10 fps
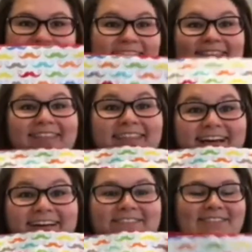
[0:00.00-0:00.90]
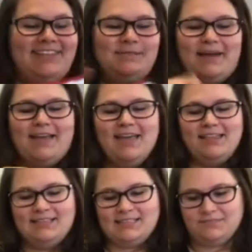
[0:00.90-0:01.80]
I love this bag.
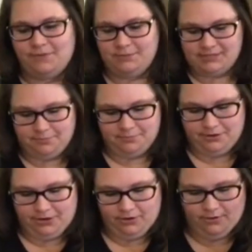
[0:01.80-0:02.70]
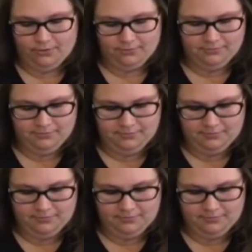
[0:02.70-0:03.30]
This is from A Simpler Home.